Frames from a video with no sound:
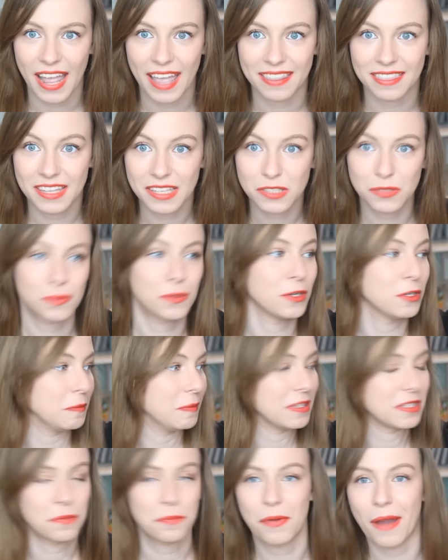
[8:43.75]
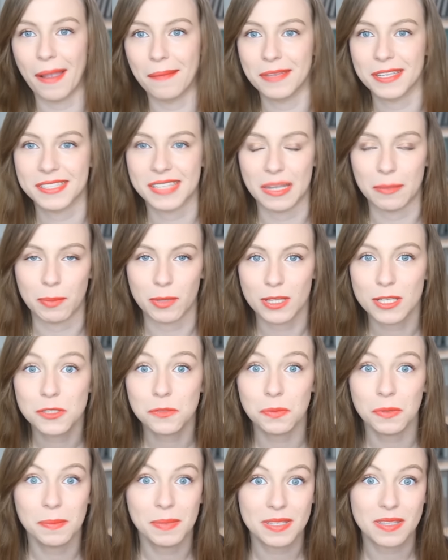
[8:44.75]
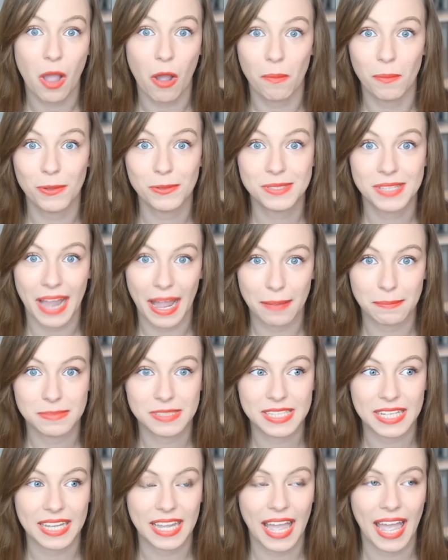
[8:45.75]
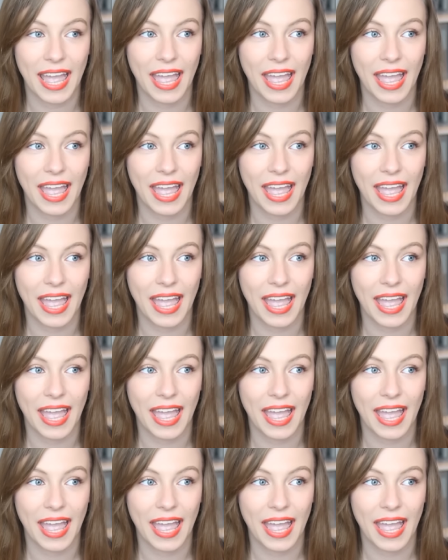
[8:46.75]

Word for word: And this room is a prime example. This room is almost empty,